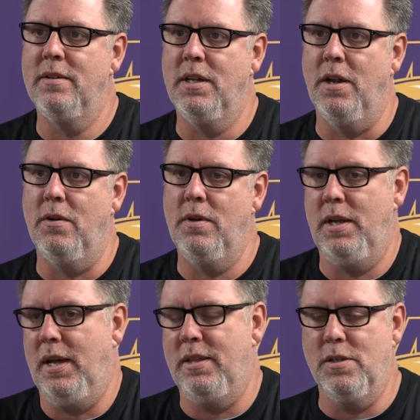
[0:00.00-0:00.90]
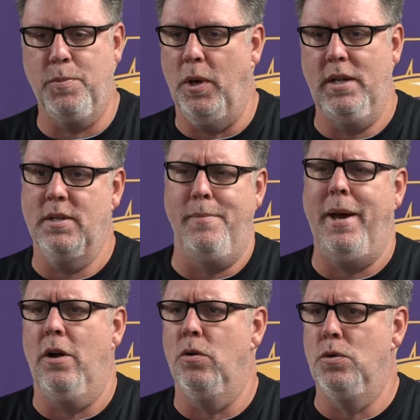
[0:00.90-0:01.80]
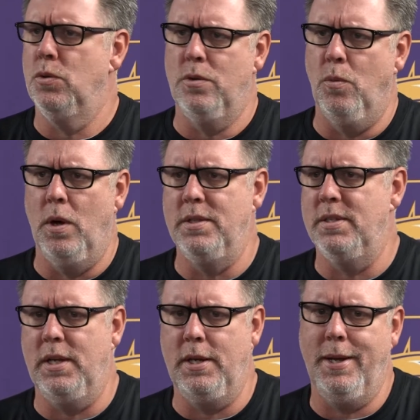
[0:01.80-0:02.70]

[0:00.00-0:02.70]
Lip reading: You know, at this point, it doesn't matter who's the one seed.